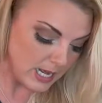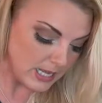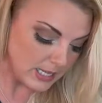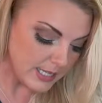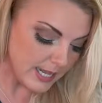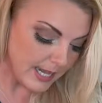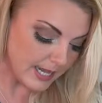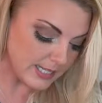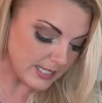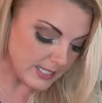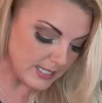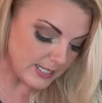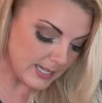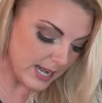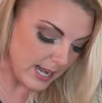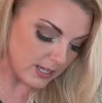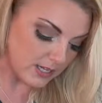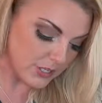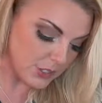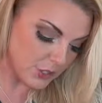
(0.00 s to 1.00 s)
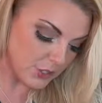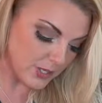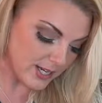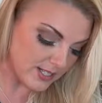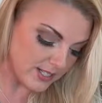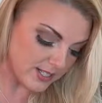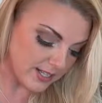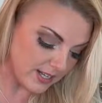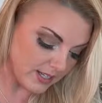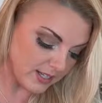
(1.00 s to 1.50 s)
like a salad
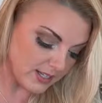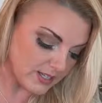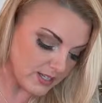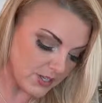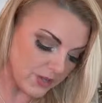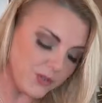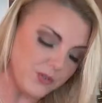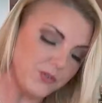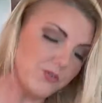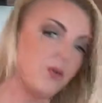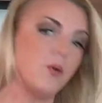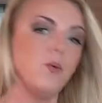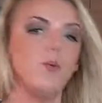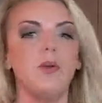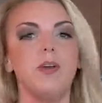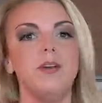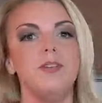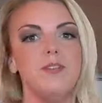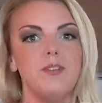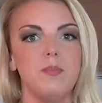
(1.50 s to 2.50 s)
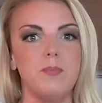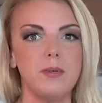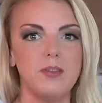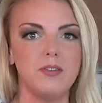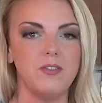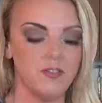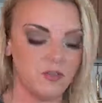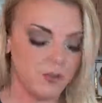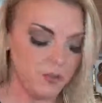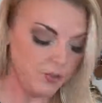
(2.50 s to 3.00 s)
dressing, so you don't want it to be
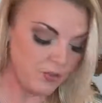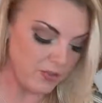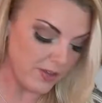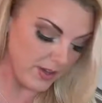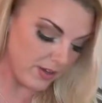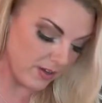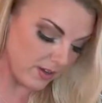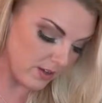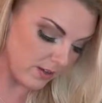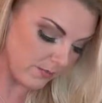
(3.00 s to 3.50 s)
too thick.